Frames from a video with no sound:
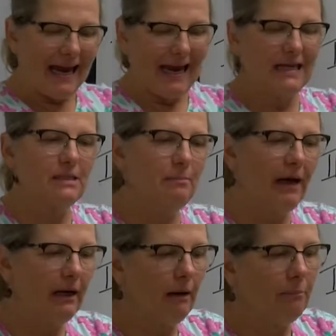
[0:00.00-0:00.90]
is
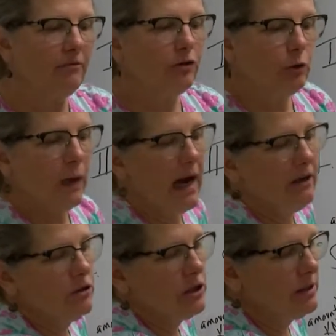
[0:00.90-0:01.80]
made up of 2
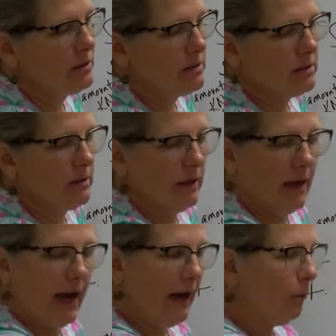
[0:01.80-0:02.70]
hydrogens
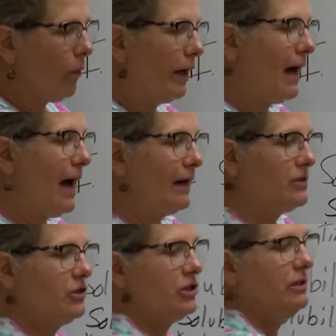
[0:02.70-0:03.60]
and 1
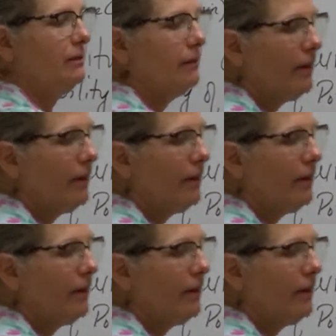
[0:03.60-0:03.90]
oxygen.